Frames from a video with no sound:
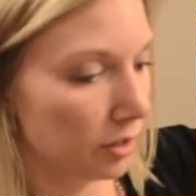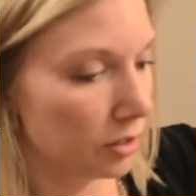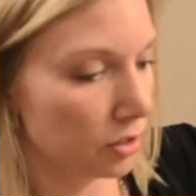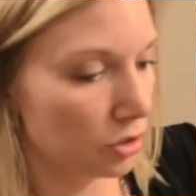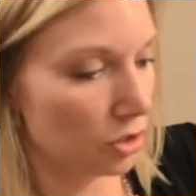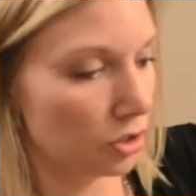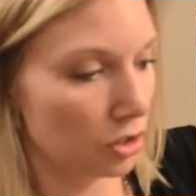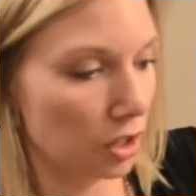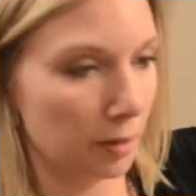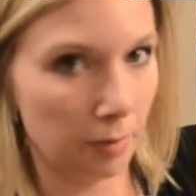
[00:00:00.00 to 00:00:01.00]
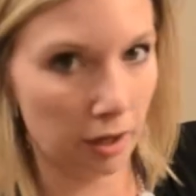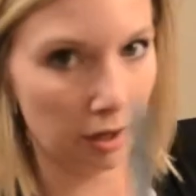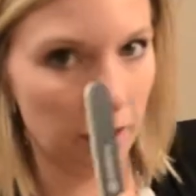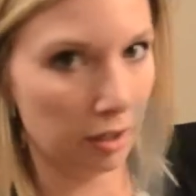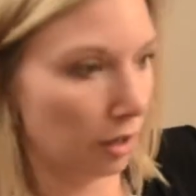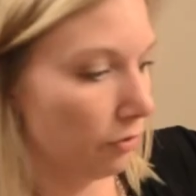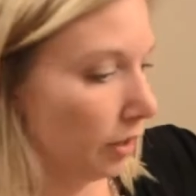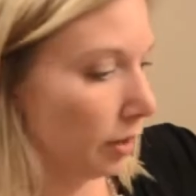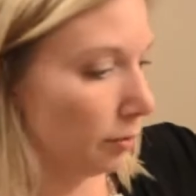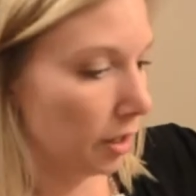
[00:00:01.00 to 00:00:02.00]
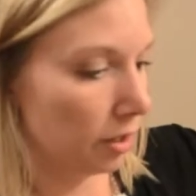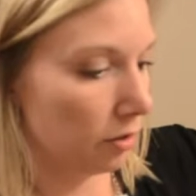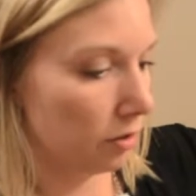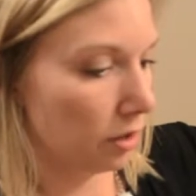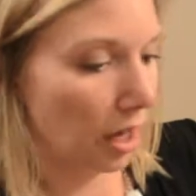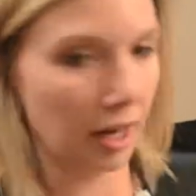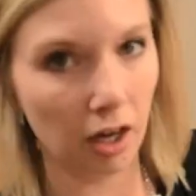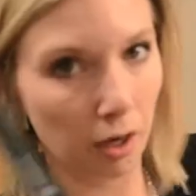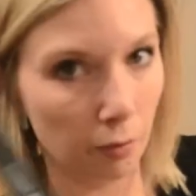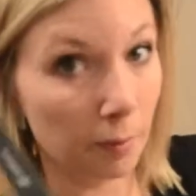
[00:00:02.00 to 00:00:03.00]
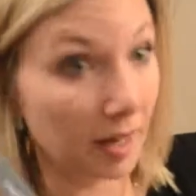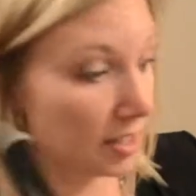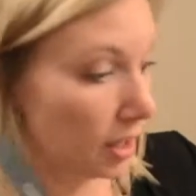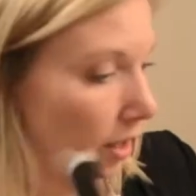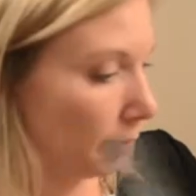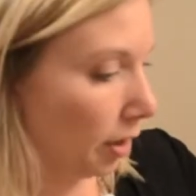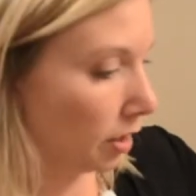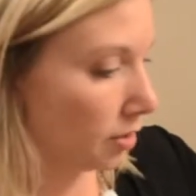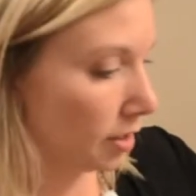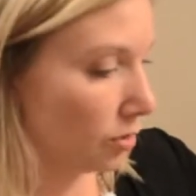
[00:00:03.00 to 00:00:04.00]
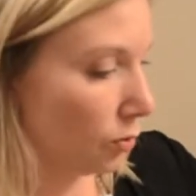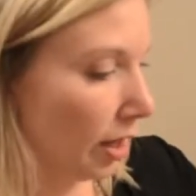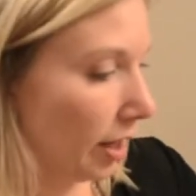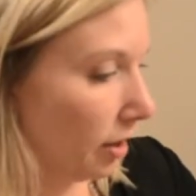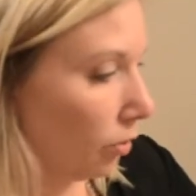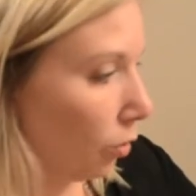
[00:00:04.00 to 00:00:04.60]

This is just a Jamberry nail file, but I got it with my style box as well.